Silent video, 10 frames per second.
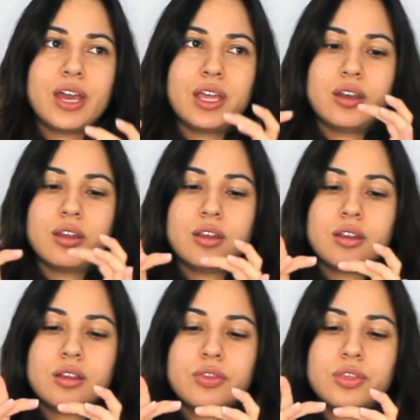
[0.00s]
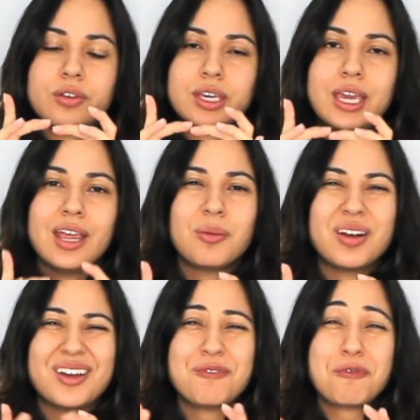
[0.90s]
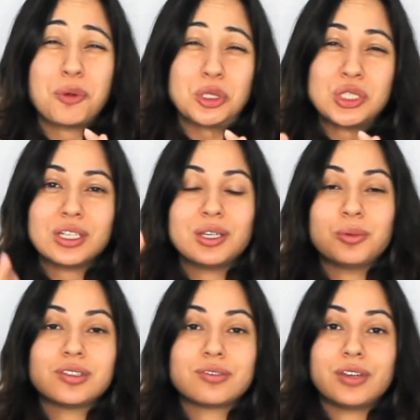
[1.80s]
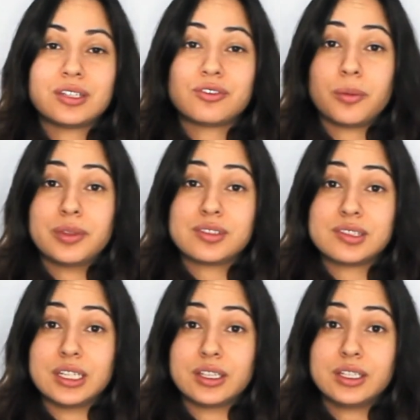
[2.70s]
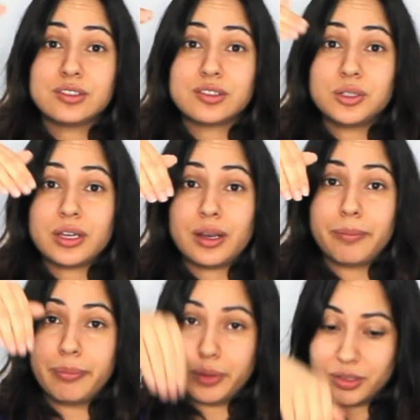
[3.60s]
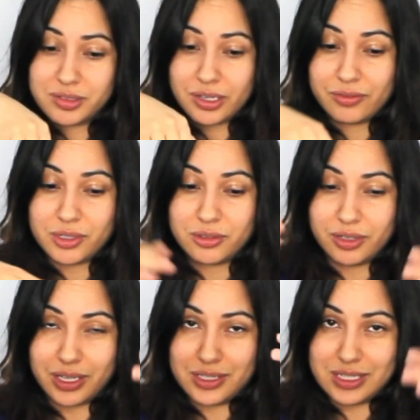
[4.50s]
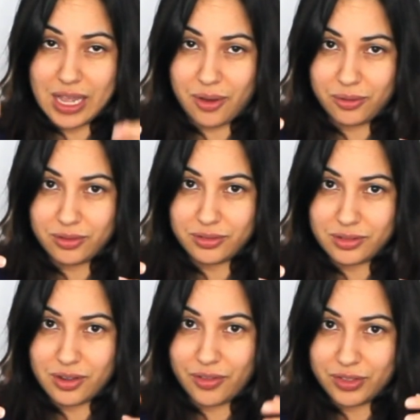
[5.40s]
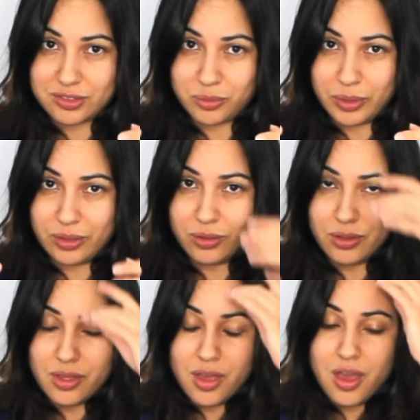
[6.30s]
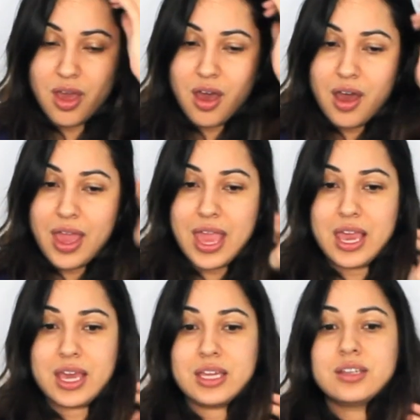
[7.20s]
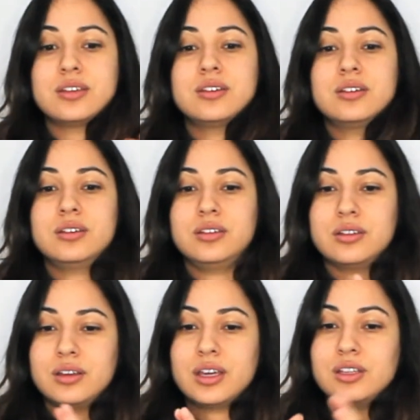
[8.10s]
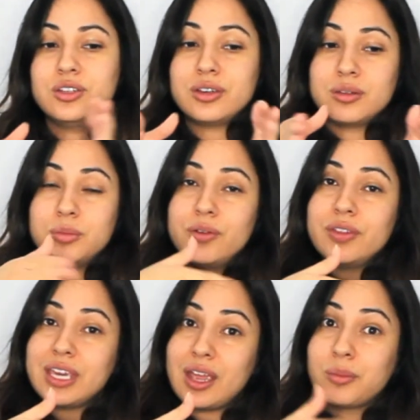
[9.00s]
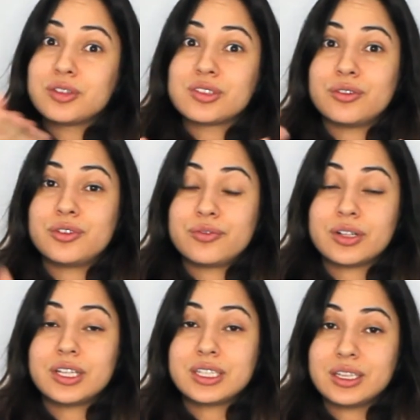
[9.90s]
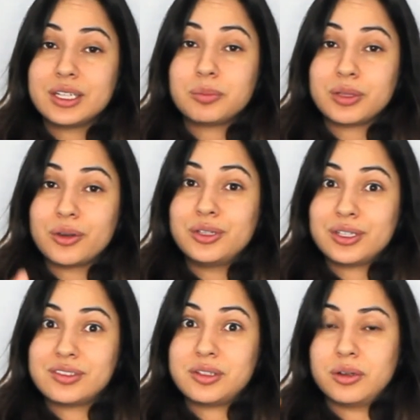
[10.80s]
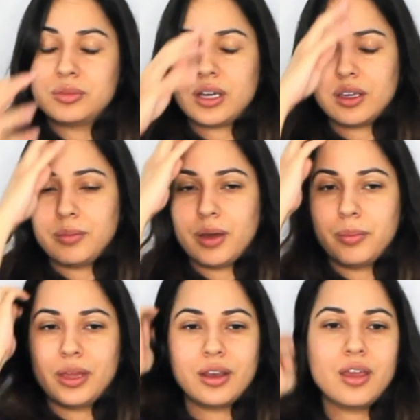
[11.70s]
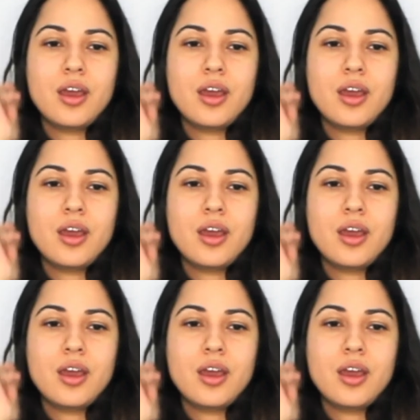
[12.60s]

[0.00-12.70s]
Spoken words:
then the camera, unfortunately, was fixed from the ceiling, so you had a bird's eye view looking down on this wheel. And again, you can move the camera, so if you click the link below, you can see what I'm talking about. But